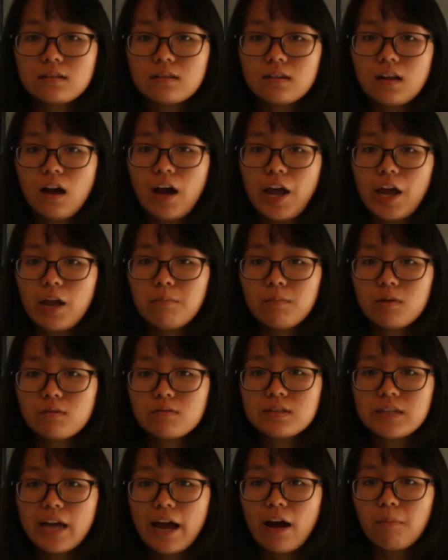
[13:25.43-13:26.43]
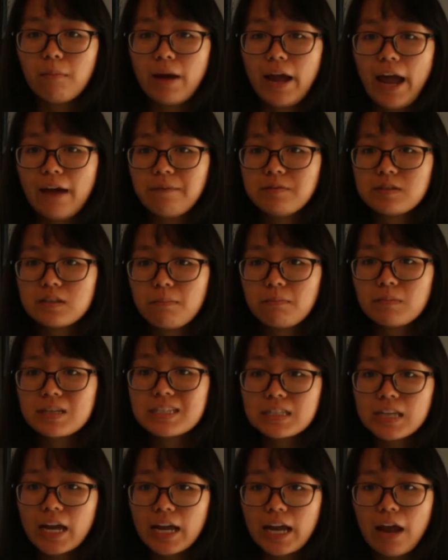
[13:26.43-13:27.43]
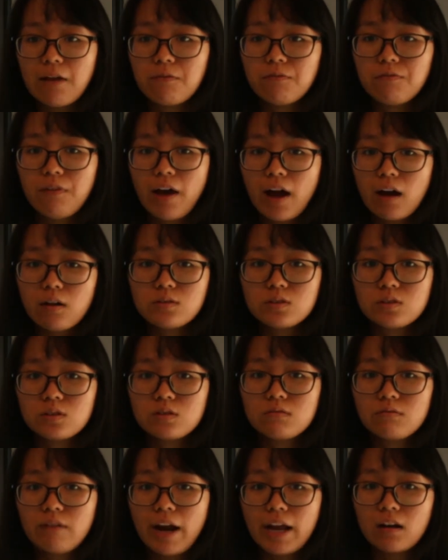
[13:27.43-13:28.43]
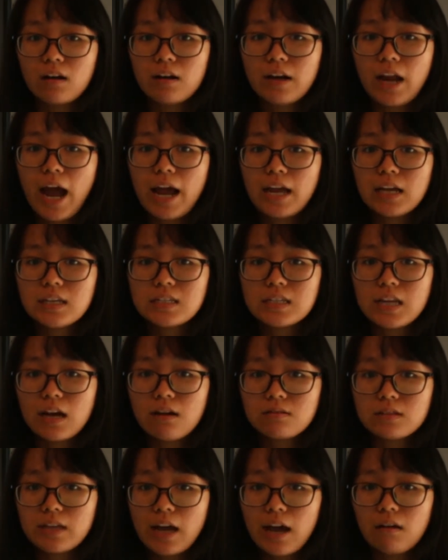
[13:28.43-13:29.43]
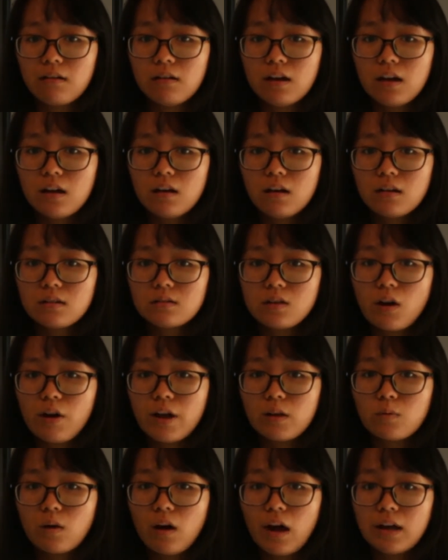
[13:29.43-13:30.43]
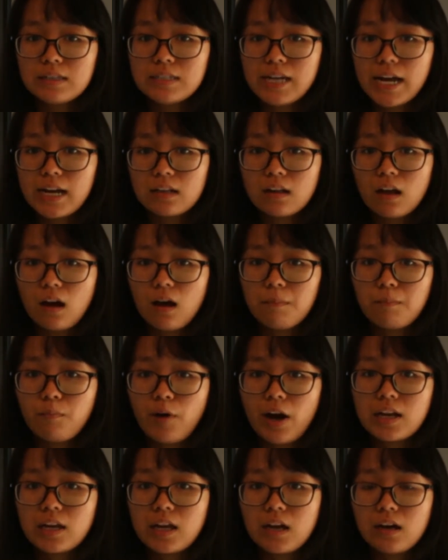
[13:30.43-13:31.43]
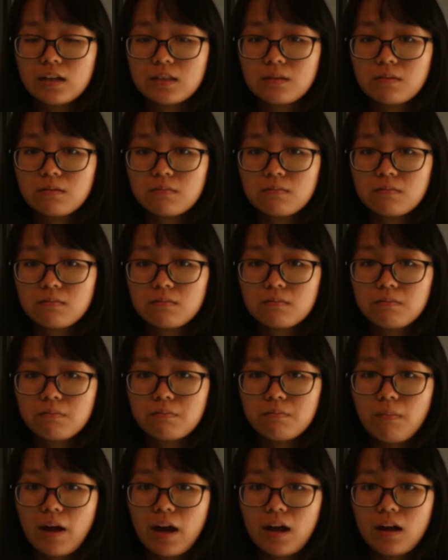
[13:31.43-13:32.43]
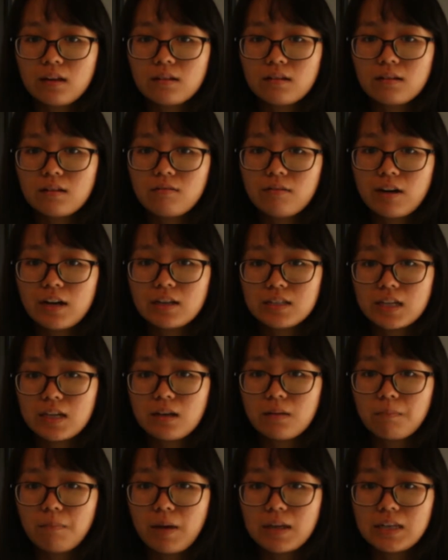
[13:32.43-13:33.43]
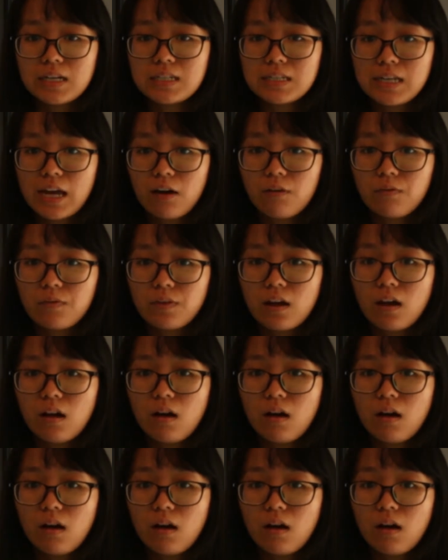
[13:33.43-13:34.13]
the immune cell may have some mistake and fail to recognize its cell, so it will attack the pancreatic beta cell,